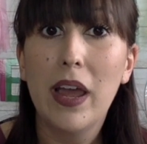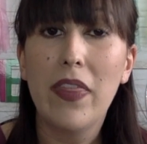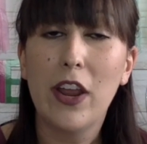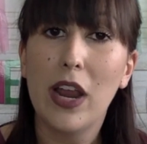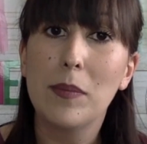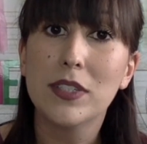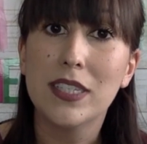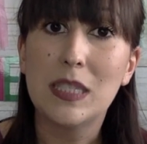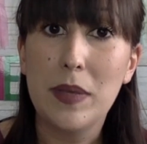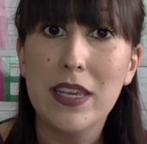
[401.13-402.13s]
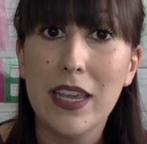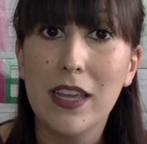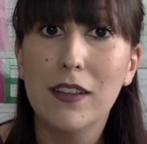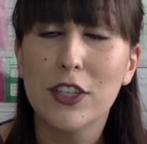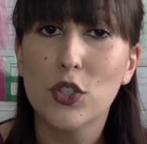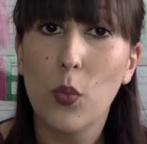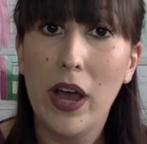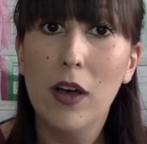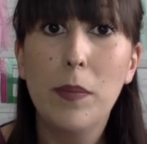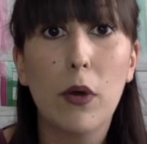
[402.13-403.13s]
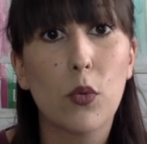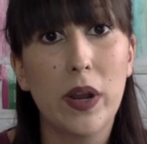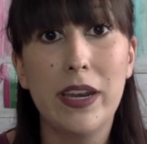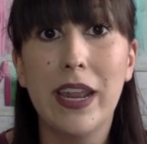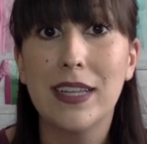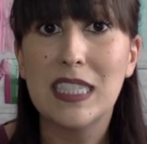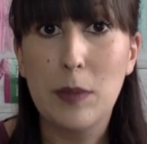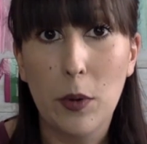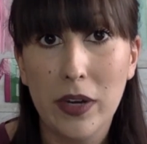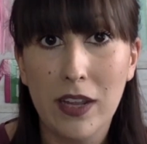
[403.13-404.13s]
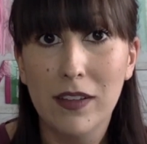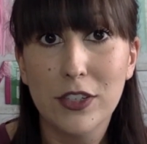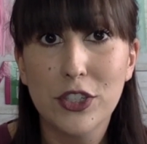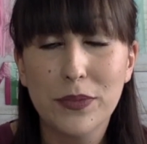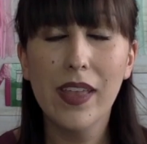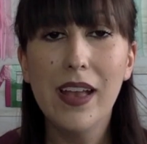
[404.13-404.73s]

and that you're able to speak English well, both written and spoken English.